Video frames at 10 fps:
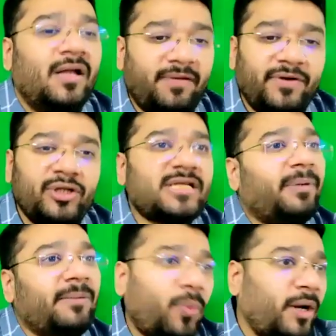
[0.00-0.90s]
Now we're doing
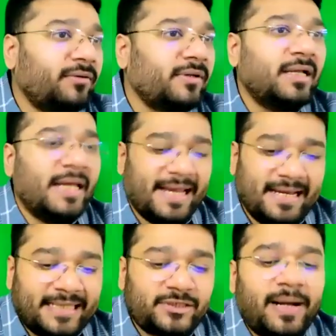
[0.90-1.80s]
chapter number 1. In
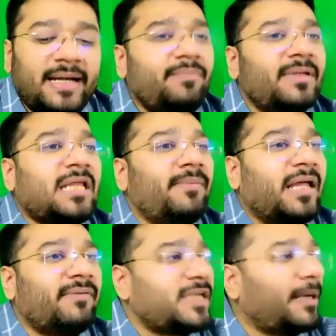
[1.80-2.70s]
next 20 minutes, I'll be
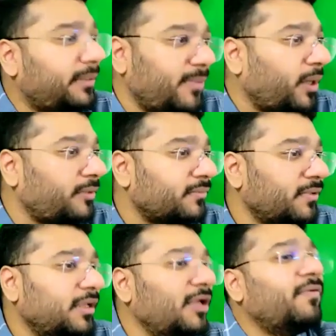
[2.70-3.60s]
done with chapter number 1.
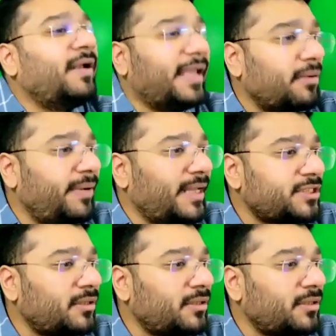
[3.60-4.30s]
We'll take a break.